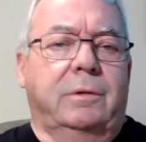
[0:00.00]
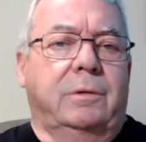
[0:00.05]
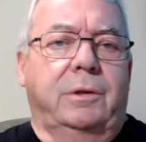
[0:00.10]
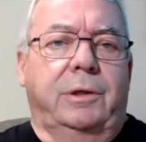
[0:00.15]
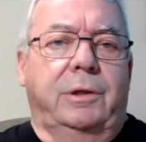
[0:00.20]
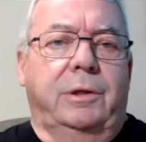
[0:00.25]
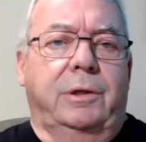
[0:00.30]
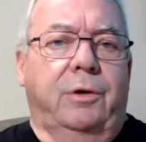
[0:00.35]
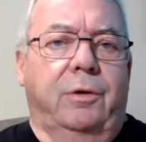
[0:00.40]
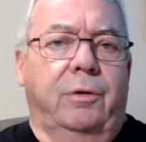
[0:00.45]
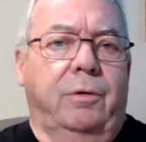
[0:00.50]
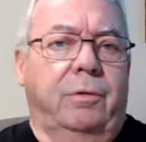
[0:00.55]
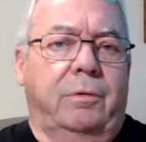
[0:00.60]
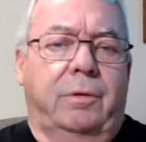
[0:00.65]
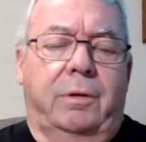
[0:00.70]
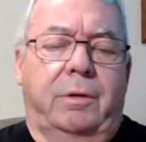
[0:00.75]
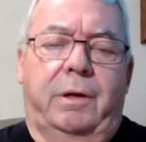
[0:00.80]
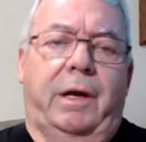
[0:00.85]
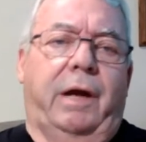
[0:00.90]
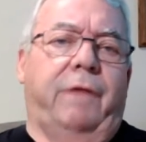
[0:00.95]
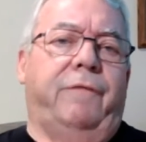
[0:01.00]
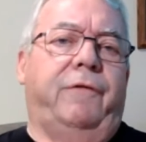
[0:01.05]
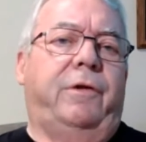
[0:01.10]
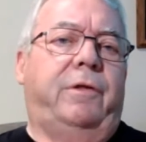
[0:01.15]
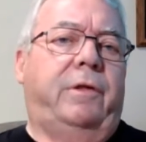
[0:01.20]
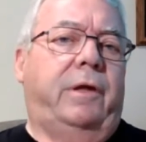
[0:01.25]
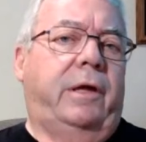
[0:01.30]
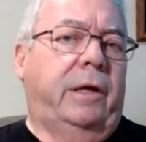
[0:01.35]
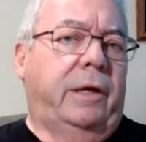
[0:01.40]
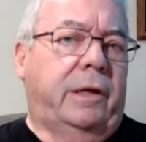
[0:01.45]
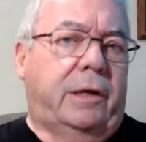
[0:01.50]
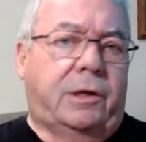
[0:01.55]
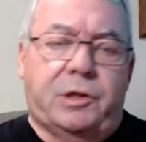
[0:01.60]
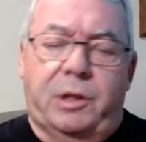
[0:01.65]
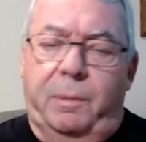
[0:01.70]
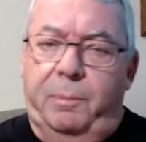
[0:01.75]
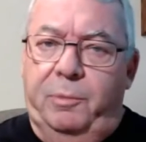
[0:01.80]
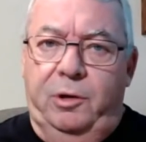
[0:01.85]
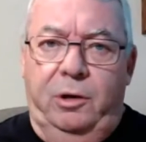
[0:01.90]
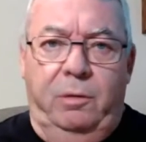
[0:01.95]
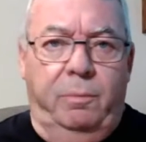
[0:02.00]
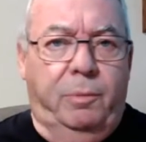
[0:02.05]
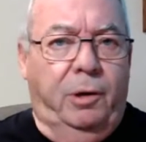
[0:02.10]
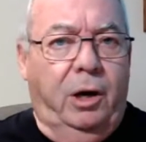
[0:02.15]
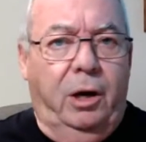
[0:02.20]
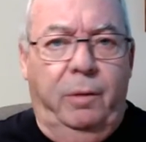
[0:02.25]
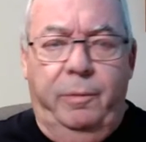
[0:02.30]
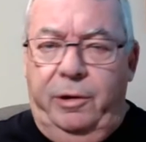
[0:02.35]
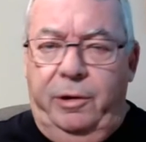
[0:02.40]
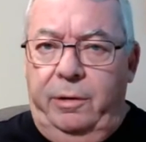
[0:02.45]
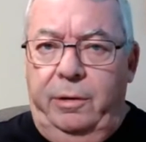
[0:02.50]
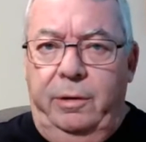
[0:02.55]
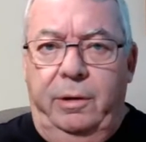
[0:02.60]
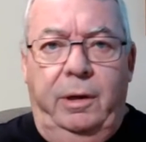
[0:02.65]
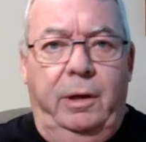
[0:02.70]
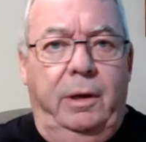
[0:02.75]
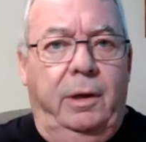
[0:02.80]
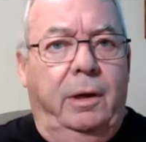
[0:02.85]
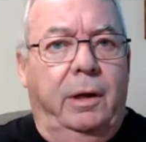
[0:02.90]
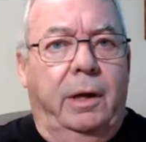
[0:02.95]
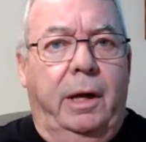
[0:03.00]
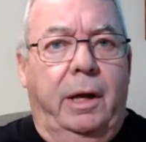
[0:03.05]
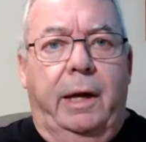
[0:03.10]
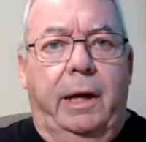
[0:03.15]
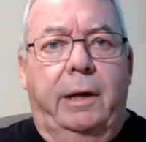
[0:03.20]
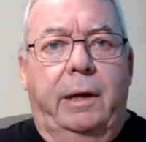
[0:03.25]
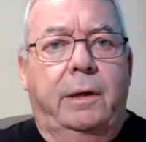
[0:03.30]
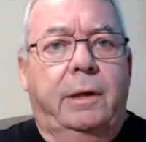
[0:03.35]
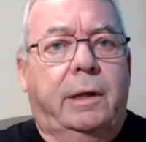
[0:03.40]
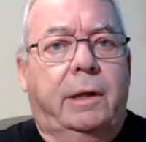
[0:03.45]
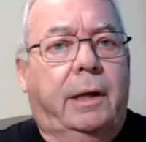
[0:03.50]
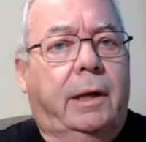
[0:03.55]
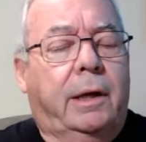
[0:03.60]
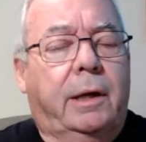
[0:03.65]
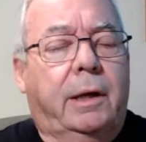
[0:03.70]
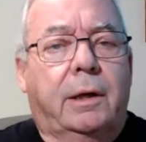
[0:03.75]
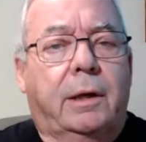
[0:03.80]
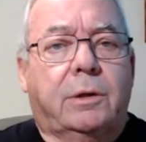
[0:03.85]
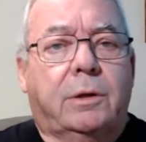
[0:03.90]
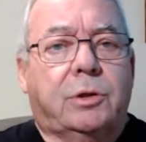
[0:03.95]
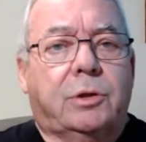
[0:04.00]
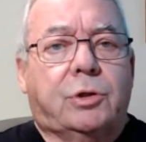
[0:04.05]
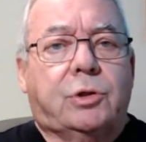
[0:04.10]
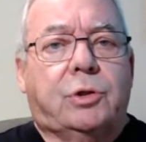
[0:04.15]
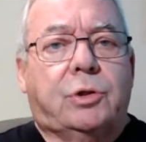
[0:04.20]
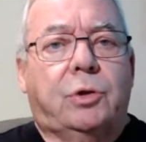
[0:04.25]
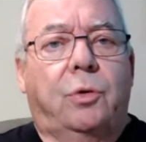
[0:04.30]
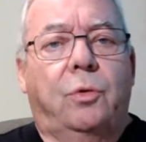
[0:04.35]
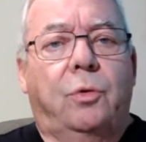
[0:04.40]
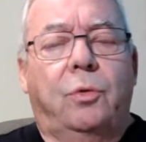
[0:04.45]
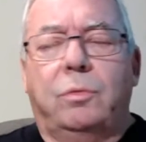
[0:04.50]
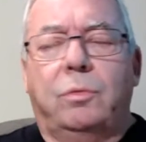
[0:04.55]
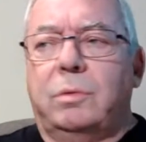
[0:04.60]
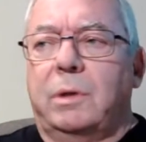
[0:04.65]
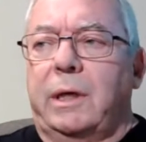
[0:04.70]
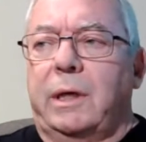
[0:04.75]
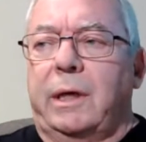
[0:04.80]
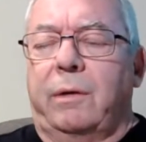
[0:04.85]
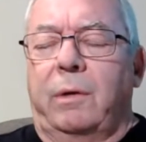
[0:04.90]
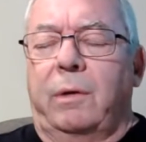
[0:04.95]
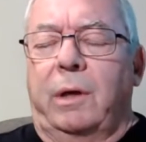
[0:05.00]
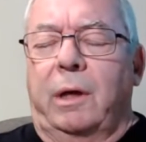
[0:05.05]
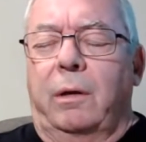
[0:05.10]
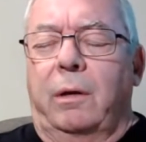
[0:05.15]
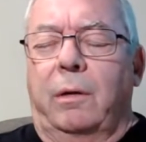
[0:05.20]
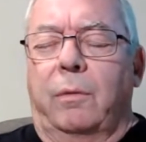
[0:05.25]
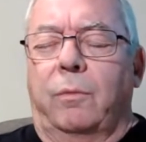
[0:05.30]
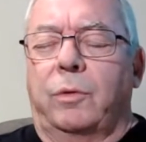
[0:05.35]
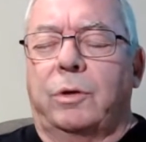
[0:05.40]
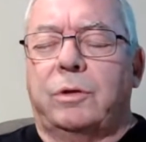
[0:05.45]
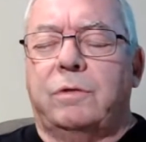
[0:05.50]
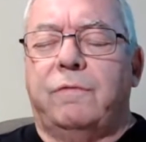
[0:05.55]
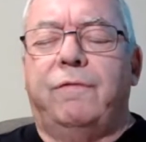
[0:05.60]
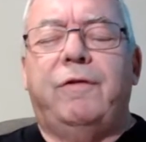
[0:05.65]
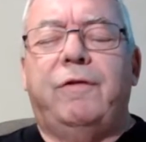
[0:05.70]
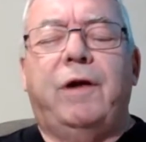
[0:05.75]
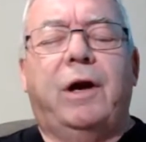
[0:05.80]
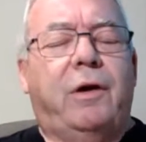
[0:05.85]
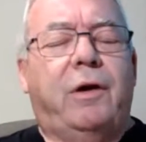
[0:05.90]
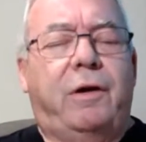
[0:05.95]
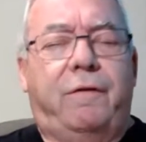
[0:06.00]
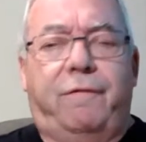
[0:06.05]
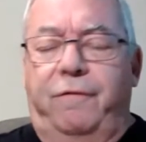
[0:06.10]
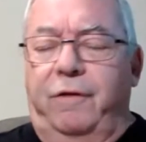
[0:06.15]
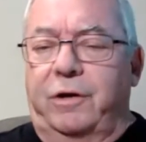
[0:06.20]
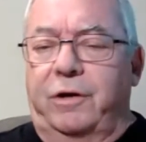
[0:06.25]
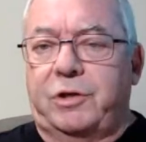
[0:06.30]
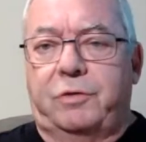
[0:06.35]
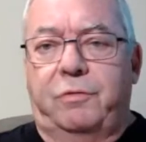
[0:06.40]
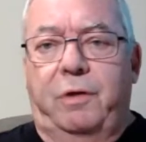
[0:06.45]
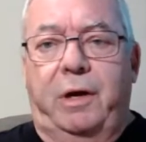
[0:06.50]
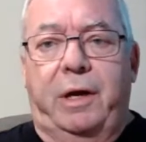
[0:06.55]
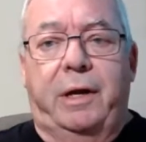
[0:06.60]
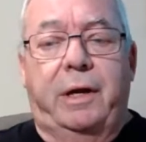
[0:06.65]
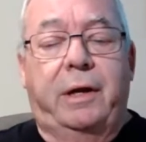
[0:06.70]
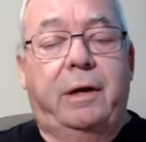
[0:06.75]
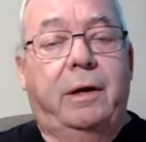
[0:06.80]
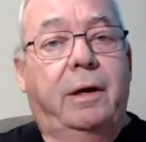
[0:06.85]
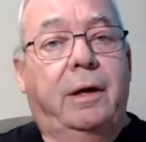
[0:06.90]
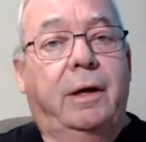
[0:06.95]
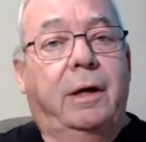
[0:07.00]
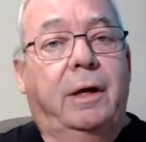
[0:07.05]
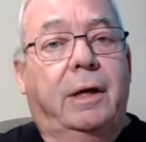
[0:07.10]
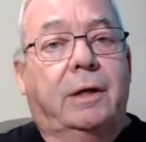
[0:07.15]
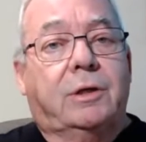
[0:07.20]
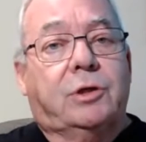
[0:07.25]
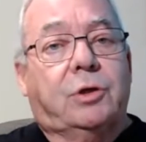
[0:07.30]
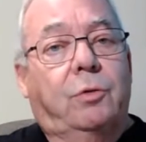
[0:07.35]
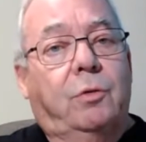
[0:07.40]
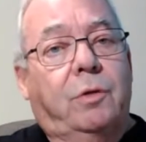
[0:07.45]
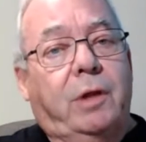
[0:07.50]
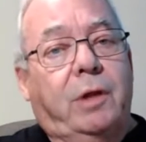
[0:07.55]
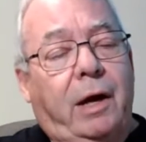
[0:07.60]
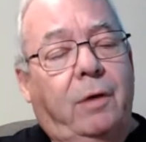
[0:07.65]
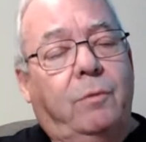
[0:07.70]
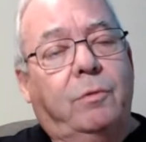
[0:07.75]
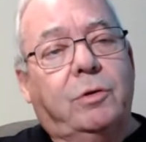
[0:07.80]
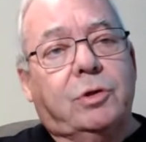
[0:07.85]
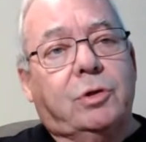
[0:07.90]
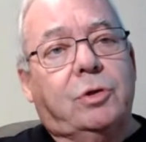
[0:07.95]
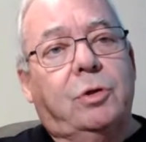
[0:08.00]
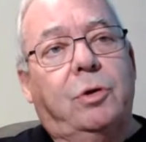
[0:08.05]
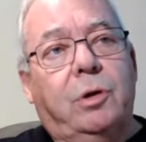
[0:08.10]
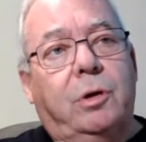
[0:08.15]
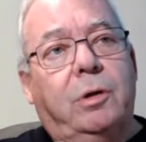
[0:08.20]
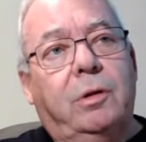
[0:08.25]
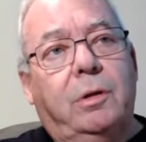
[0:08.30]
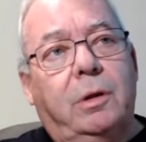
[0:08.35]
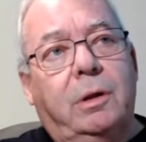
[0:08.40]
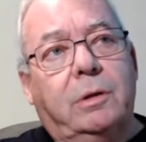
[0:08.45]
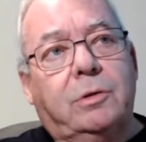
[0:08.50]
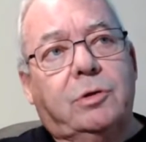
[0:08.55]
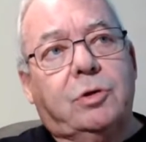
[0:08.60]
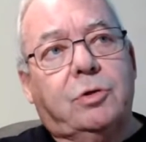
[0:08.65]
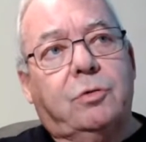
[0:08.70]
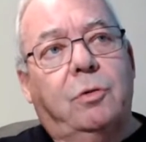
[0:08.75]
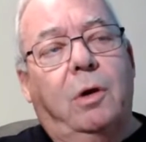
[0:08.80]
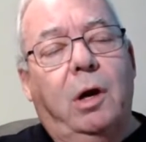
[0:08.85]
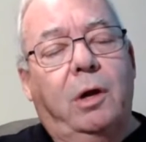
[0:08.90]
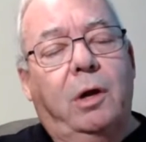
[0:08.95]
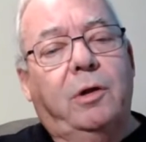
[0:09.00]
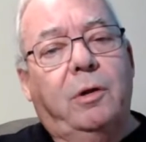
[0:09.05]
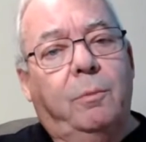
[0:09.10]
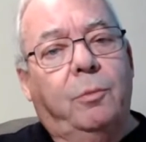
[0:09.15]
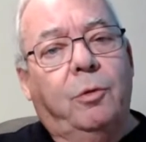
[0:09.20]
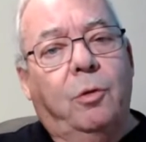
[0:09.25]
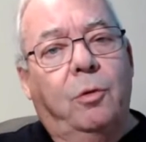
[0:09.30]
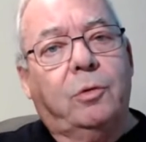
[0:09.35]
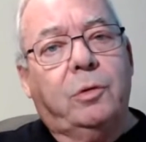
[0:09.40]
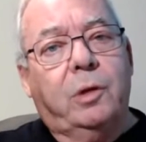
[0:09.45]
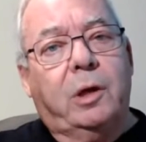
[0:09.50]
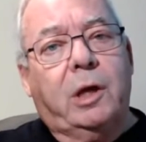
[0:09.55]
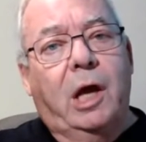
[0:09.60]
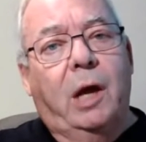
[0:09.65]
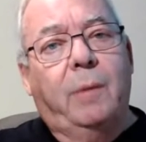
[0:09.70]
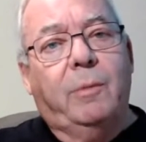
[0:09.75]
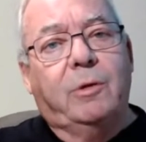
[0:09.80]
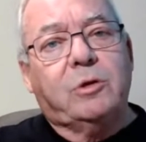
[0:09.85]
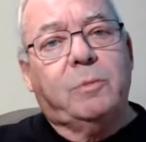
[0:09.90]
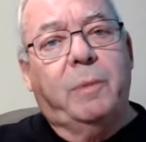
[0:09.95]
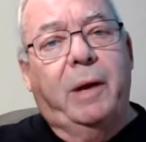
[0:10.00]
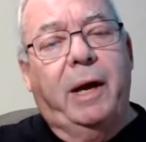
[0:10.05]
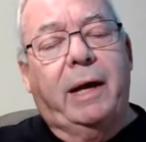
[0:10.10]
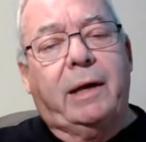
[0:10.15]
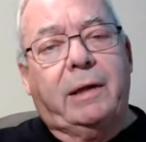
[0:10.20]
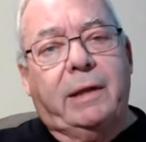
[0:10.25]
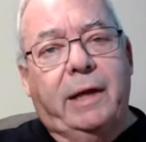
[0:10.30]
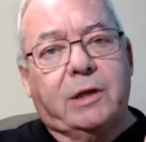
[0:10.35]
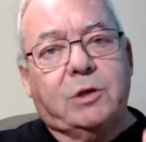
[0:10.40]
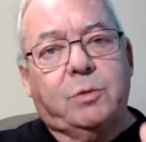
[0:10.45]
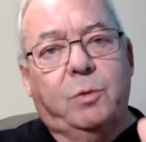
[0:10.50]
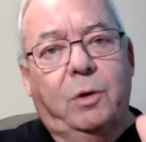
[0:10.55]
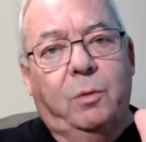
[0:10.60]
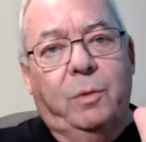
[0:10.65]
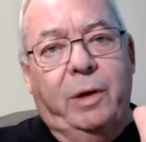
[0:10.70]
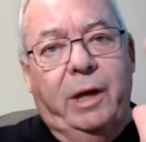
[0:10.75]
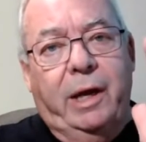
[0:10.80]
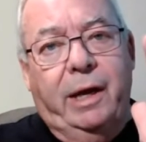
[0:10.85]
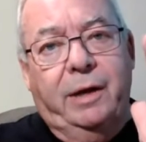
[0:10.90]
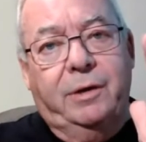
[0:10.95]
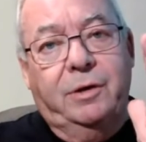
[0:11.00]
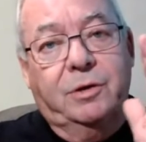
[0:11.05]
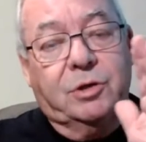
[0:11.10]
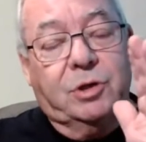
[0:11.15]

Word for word: you know, everything except their barber. And uh, so it, it was very frustrating. So that was sort of the straw that broke the camel's back. That's when we had to